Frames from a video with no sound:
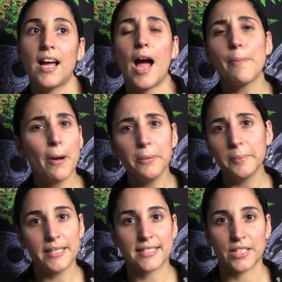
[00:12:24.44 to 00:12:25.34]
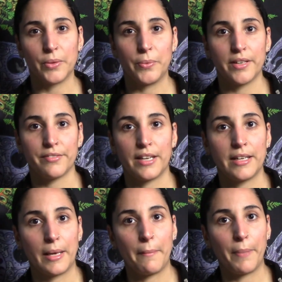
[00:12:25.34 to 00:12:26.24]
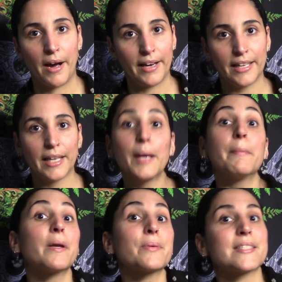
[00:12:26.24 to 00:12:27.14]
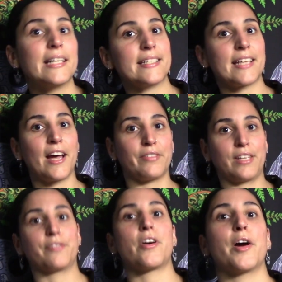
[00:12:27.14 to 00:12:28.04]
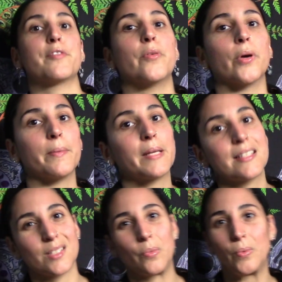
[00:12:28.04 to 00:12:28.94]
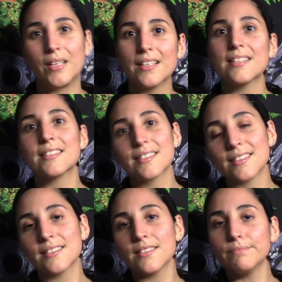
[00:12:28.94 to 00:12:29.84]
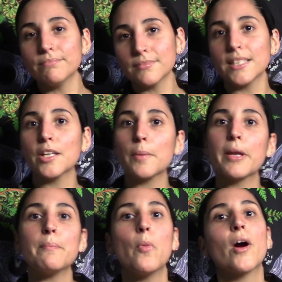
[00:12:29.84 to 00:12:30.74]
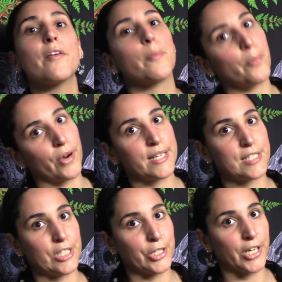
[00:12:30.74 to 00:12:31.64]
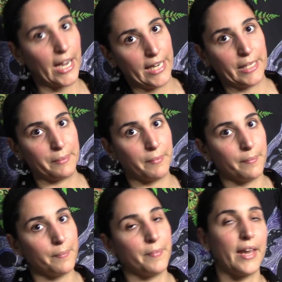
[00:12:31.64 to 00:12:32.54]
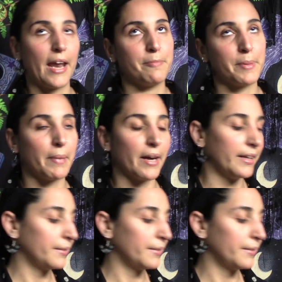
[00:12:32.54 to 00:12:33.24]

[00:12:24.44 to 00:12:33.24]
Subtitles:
I probably still would have ended up buying it, but it was nice to have a gift card for it because it was a little bit more of a pricier item that I've been buying.